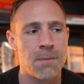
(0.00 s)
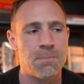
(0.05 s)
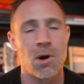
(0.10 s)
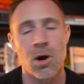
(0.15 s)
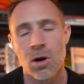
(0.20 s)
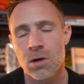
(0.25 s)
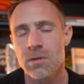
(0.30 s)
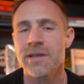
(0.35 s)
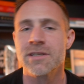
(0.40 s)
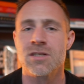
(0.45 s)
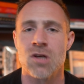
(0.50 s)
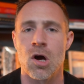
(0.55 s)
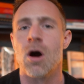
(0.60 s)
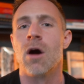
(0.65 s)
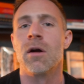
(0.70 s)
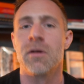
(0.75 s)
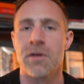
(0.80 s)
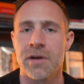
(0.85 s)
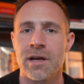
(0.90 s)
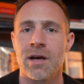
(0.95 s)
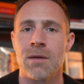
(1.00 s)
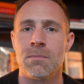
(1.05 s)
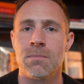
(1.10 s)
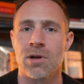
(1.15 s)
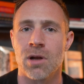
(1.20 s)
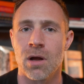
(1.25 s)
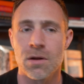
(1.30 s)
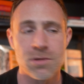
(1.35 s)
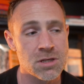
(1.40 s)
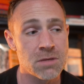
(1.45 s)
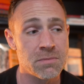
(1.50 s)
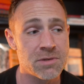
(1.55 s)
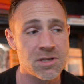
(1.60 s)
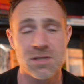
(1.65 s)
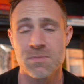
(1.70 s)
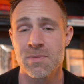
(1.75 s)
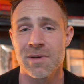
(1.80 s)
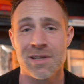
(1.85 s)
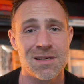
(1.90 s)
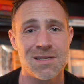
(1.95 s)
partly to honor him, but also
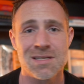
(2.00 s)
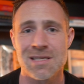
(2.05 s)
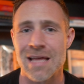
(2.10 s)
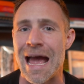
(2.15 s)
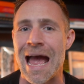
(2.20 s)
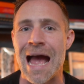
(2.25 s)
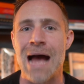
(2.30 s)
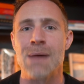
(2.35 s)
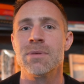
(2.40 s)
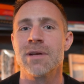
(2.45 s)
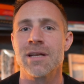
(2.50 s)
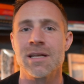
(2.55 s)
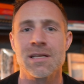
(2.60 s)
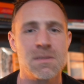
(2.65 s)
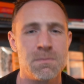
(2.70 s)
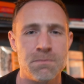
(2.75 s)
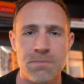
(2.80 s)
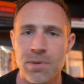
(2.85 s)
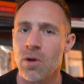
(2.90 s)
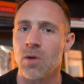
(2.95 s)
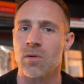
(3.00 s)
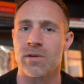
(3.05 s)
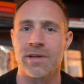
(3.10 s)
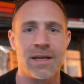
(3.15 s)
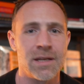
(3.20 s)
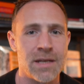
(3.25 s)
just because the habit is built.